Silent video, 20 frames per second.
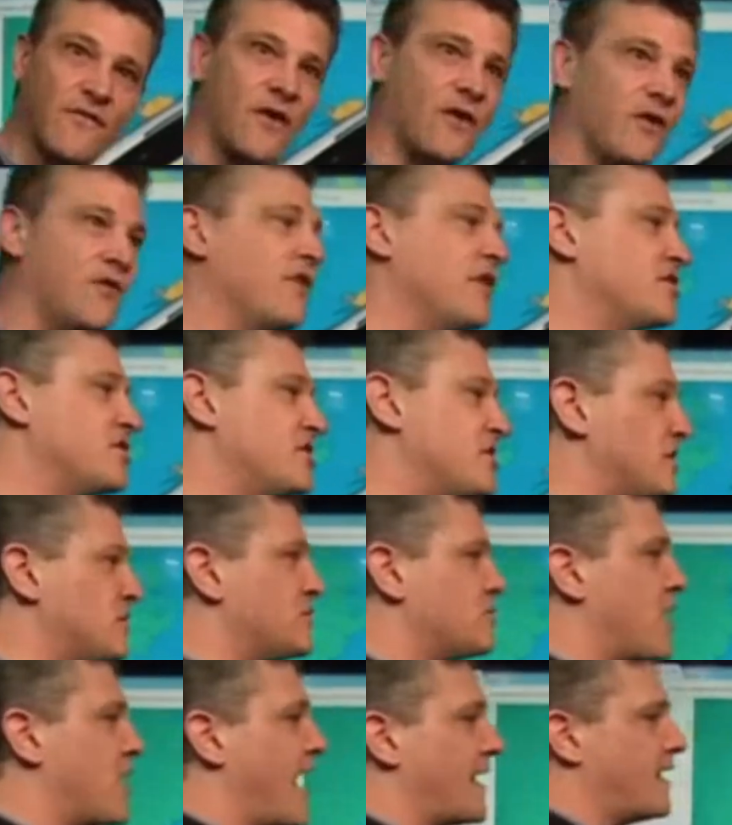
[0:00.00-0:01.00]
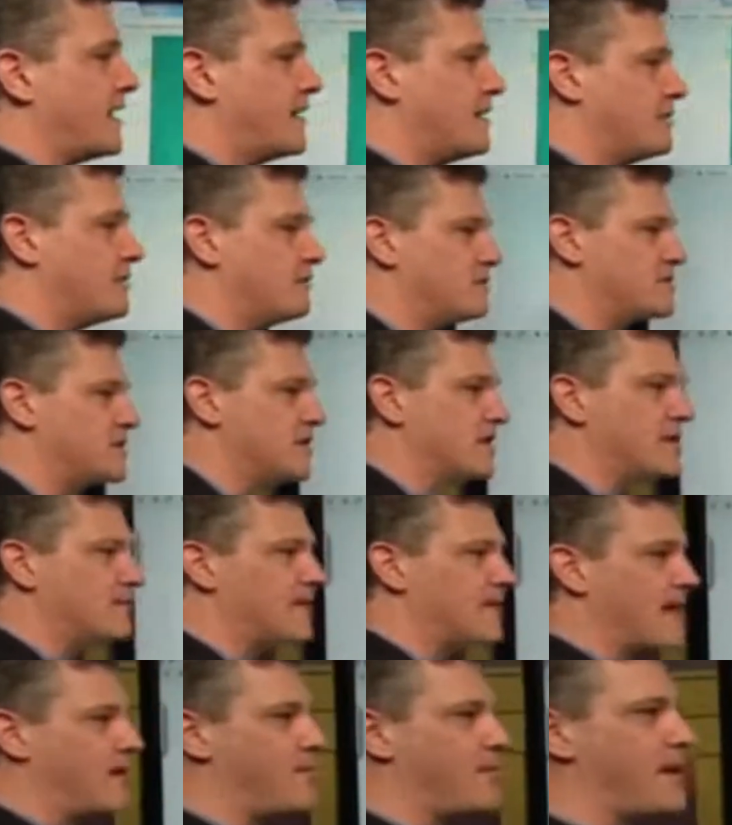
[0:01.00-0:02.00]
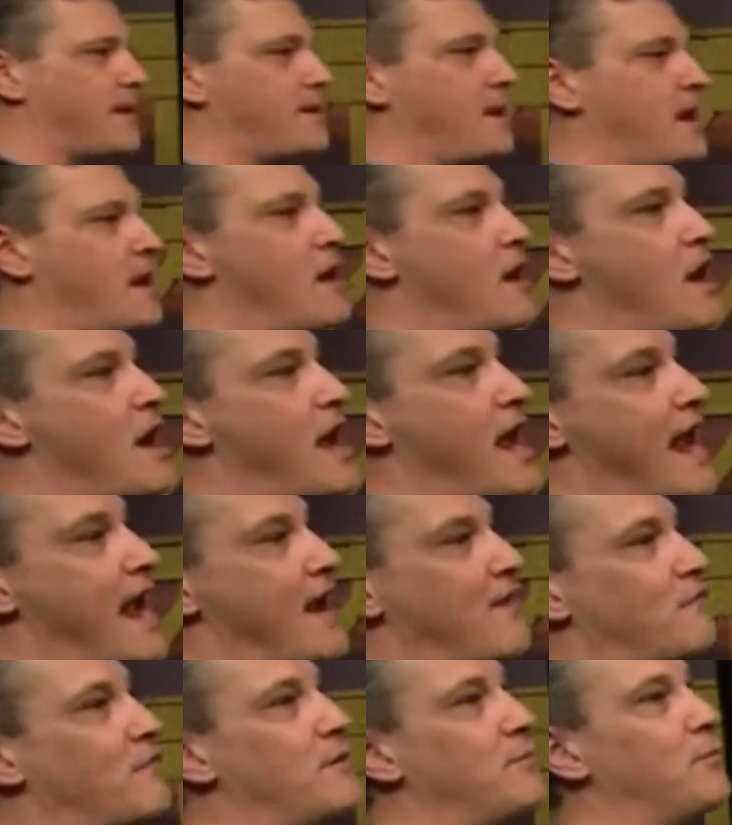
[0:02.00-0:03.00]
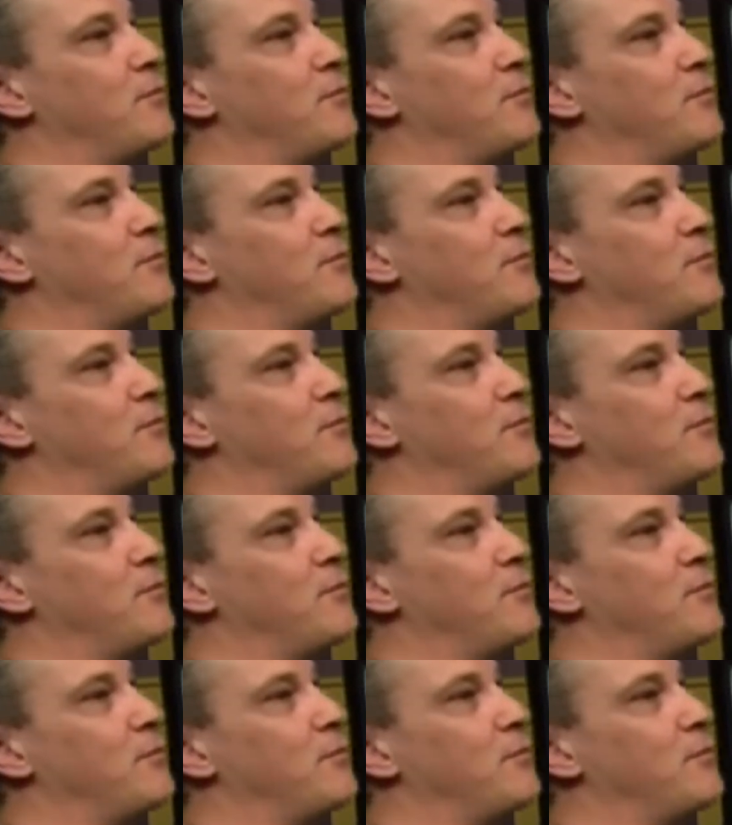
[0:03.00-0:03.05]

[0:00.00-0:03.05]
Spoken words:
phone, they're still tracking you. So keep that in mind. Every